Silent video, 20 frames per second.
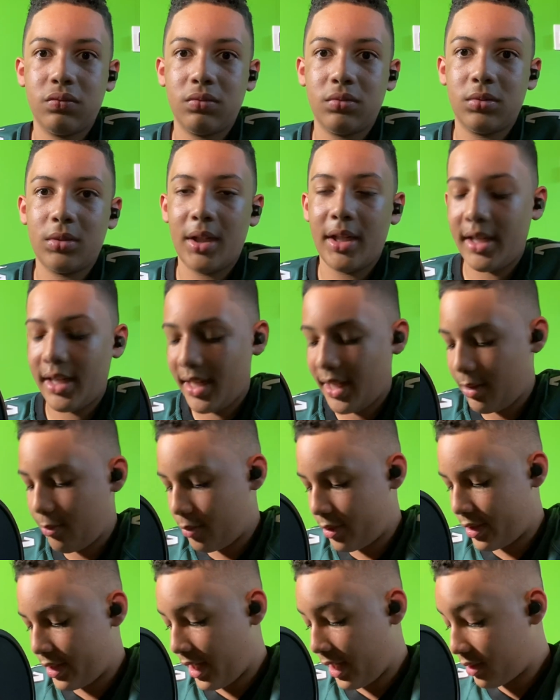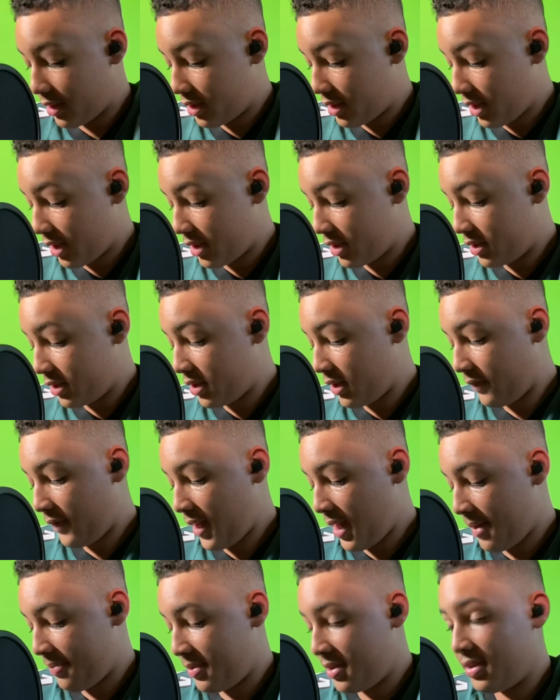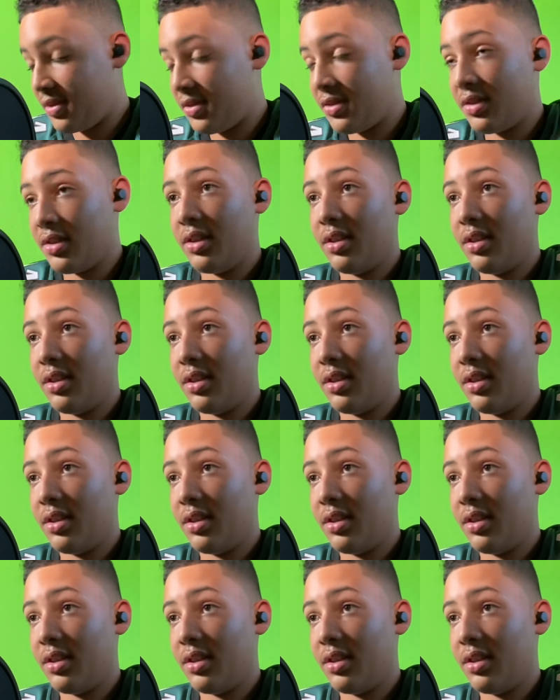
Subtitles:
hate when that kind of stuff happens.